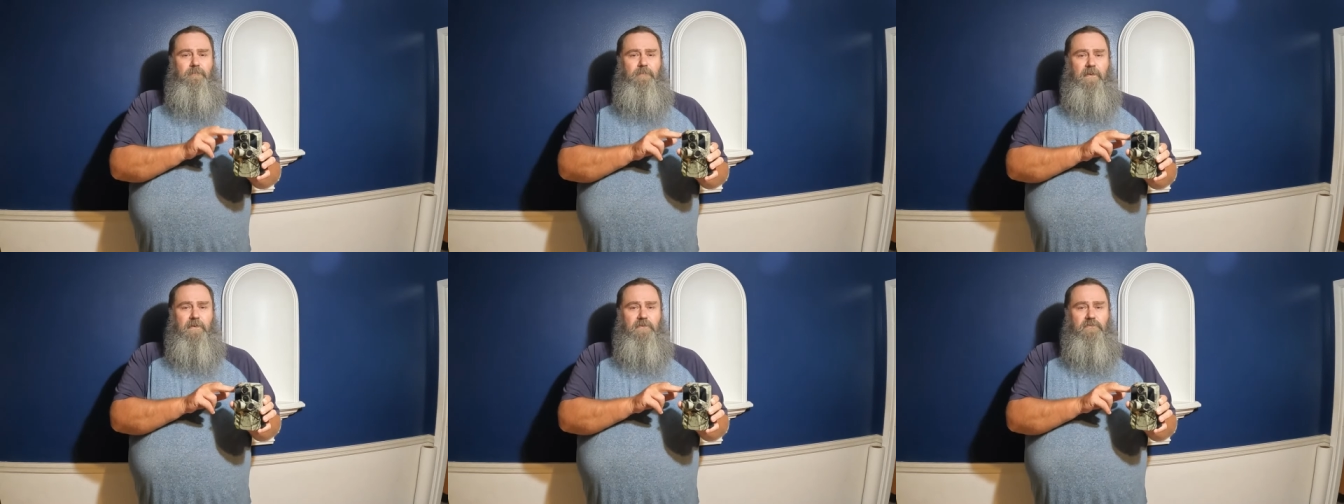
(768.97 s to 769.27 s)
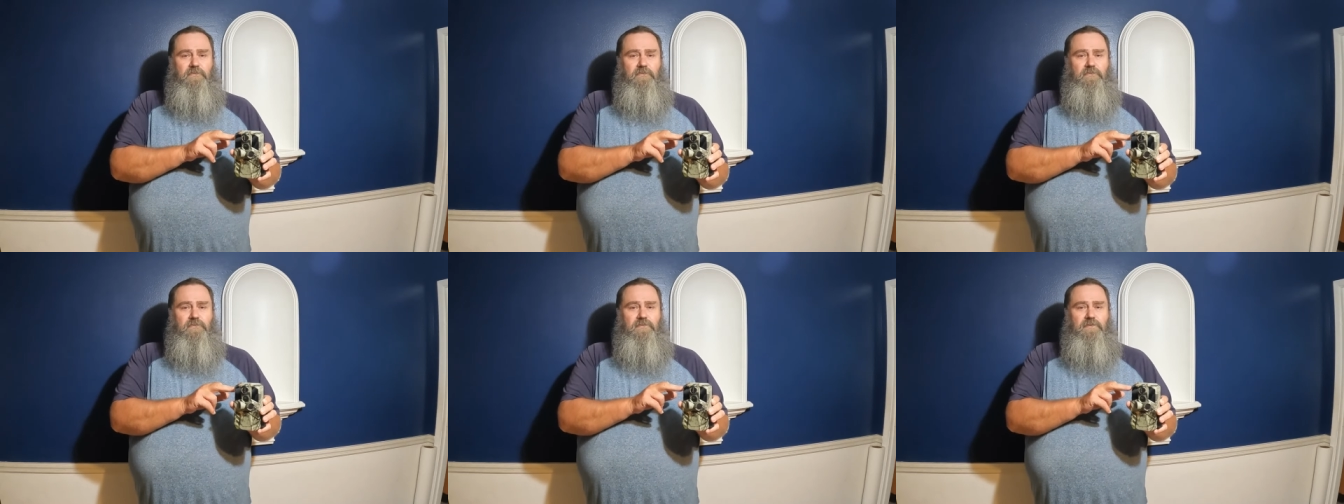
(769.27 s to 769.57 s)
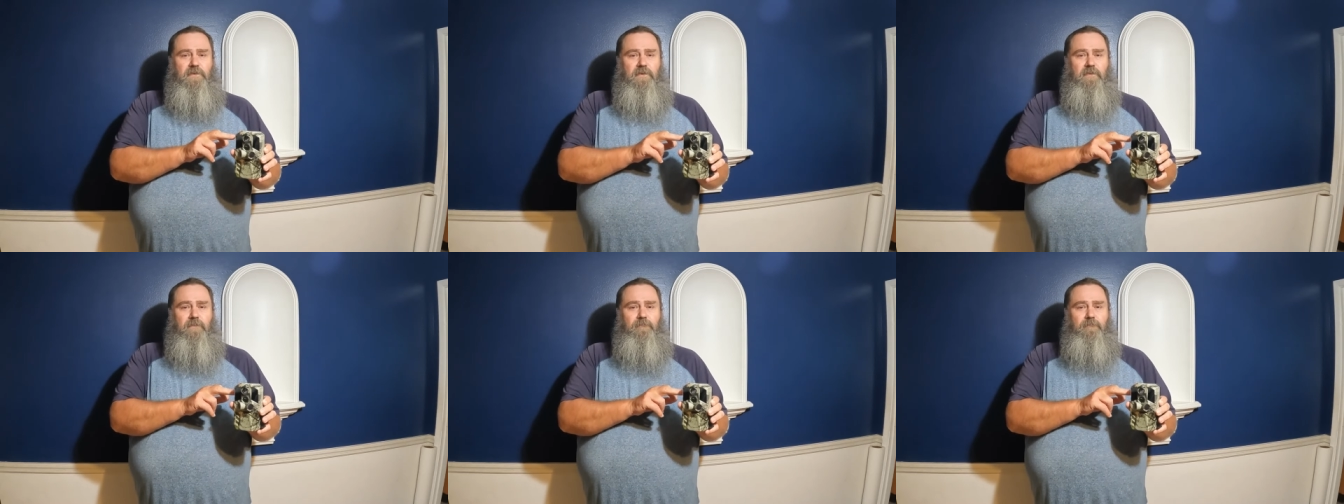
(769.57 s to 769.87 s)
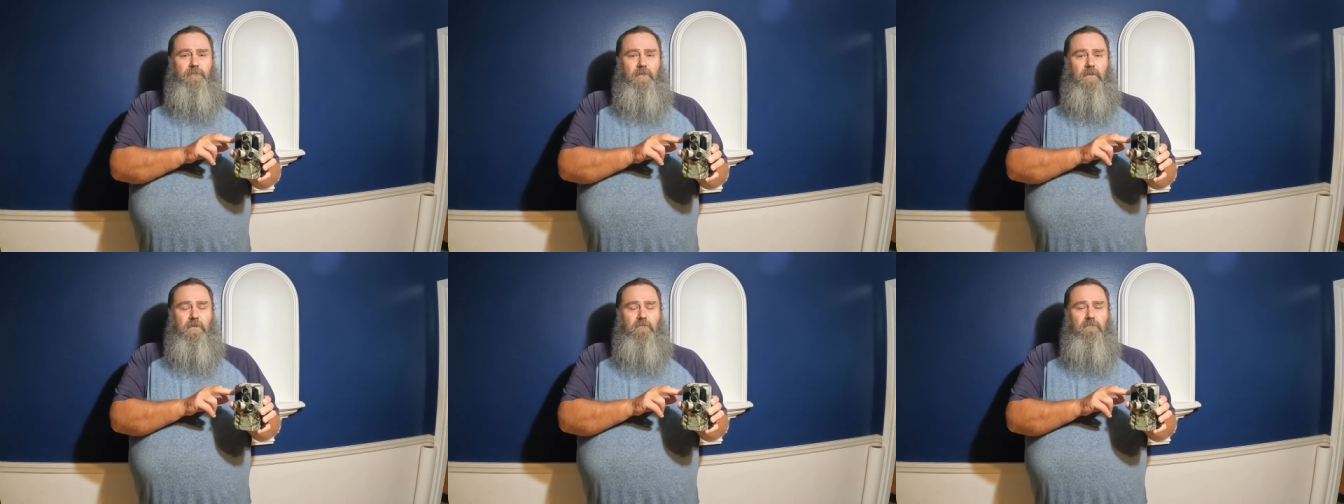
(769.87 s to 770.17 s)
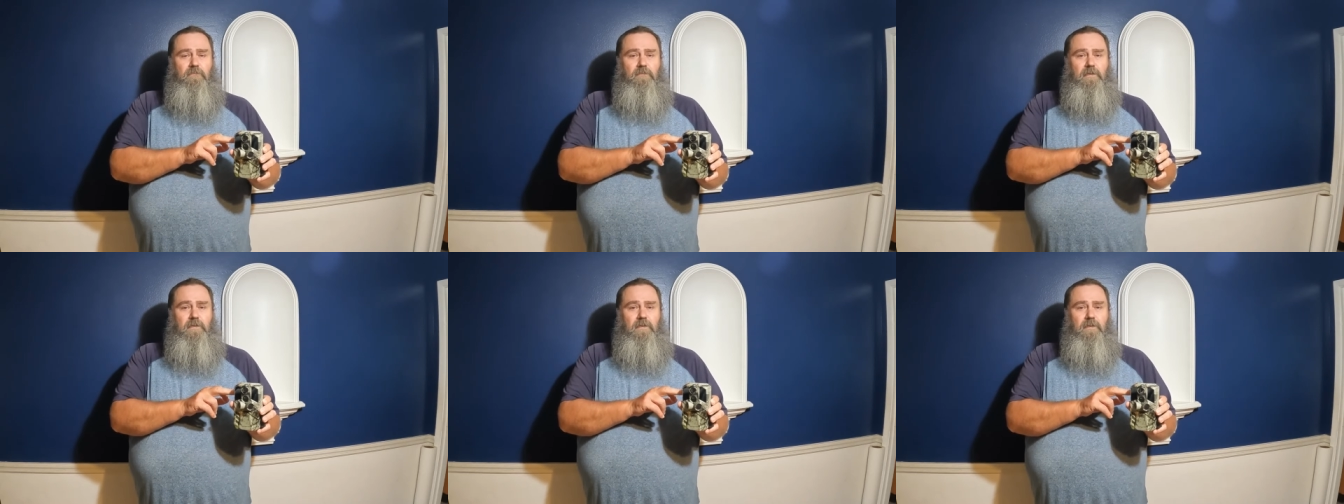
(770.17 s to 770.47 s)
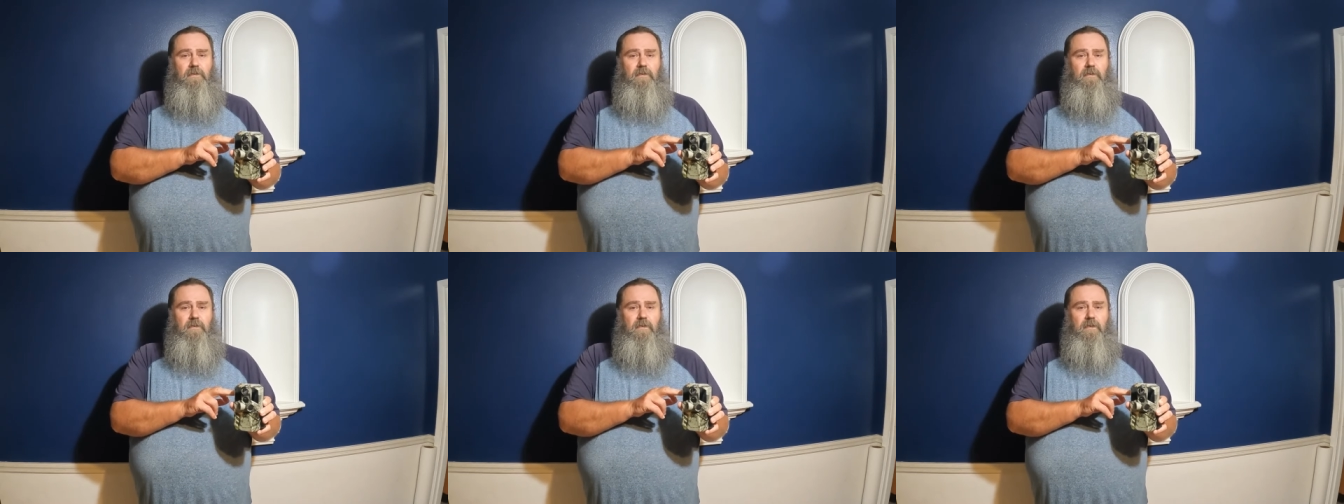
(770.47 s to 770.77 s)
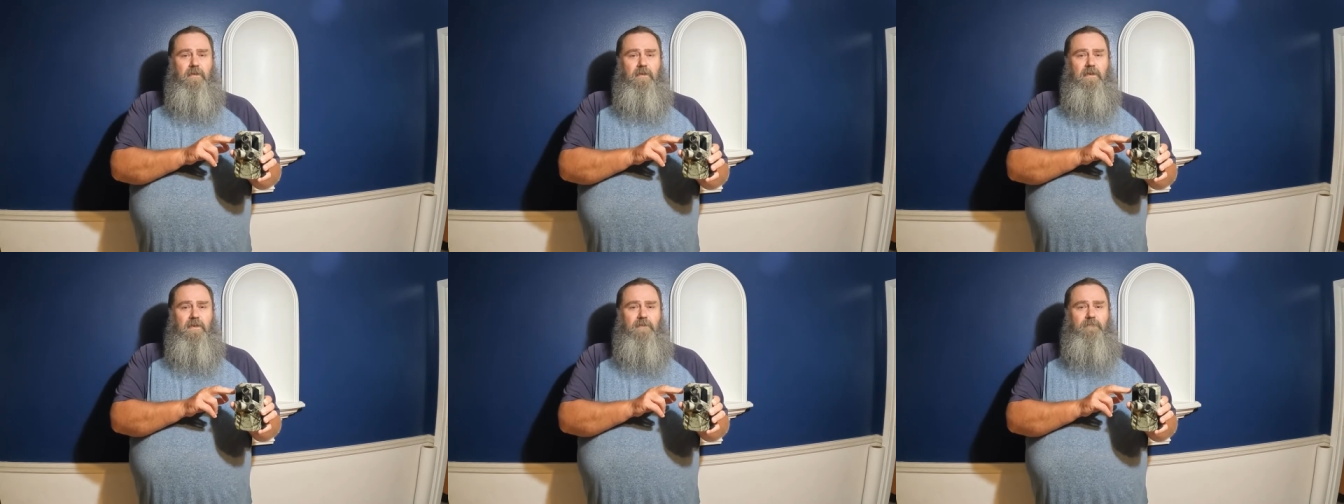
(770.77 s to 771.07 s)
pictures to your phone
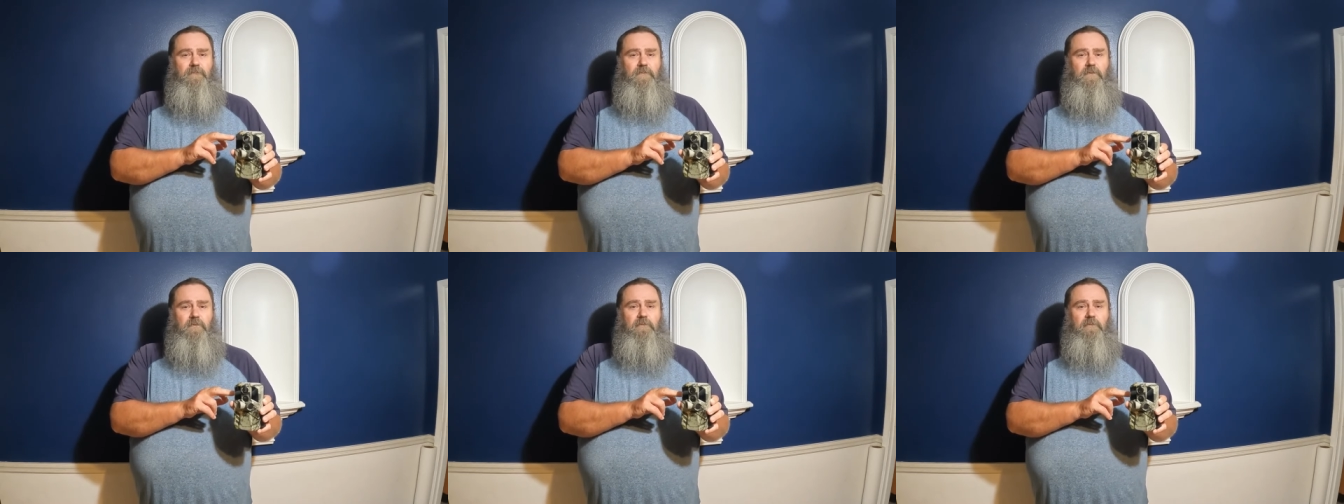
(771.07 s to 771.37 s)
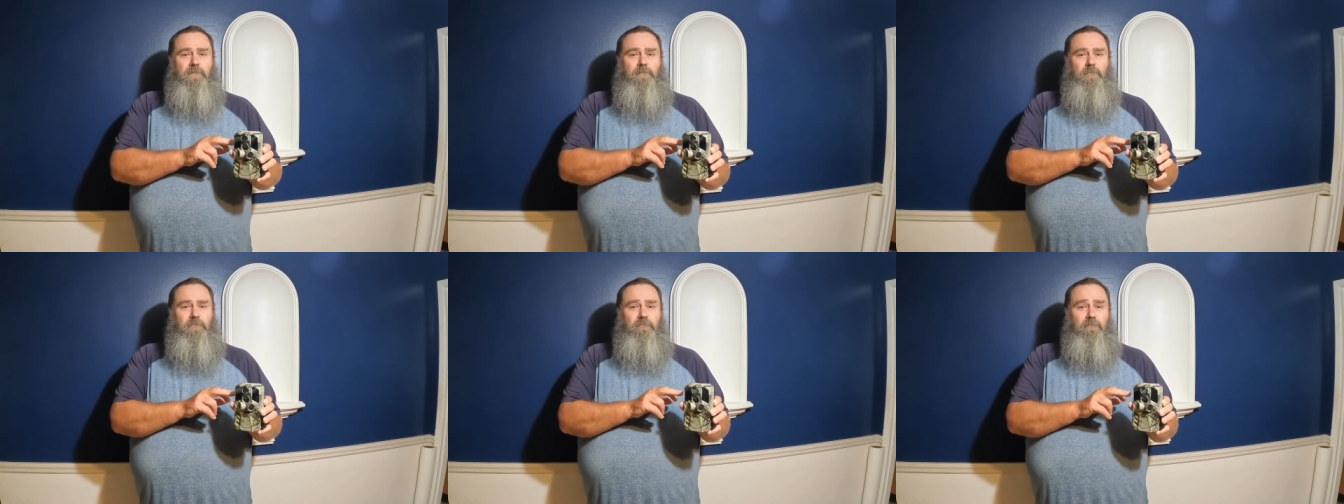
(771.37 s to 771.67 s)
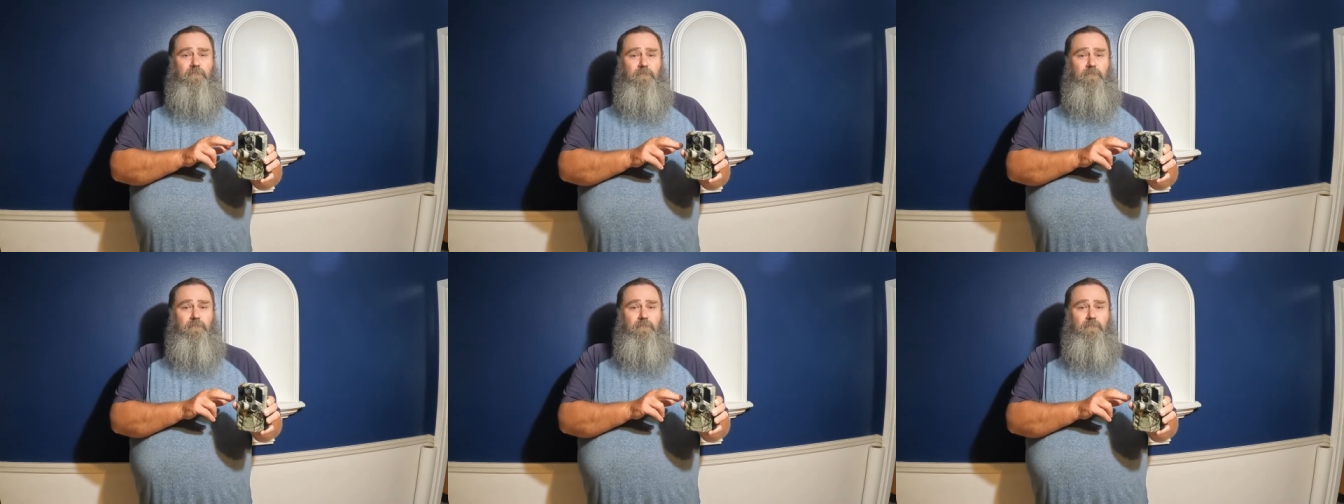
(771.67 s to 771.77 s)
if you're in